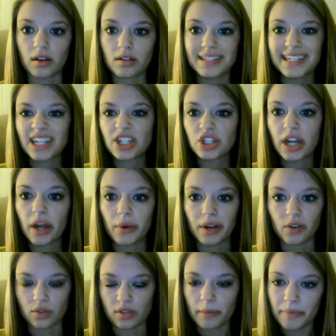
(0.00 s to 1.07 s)

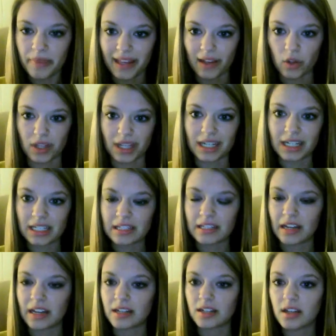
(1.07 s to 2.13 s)
dictionary or something on the
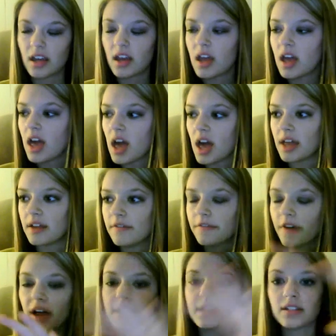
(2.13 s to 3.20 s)
internet and
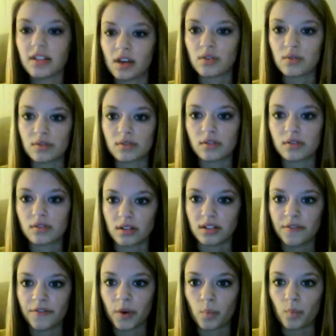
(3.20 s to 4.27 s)
find those
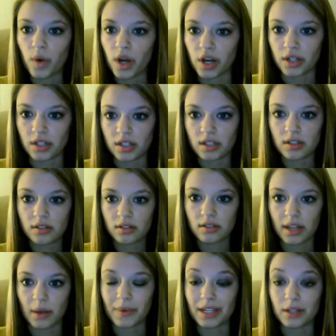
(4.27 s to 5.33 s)
different words
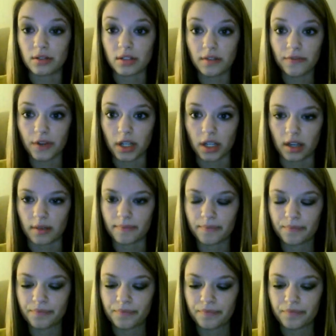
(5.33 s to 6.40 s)
that we use differently.
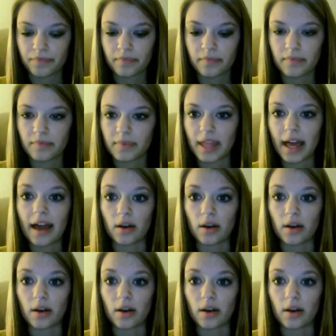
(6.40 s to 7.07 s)
that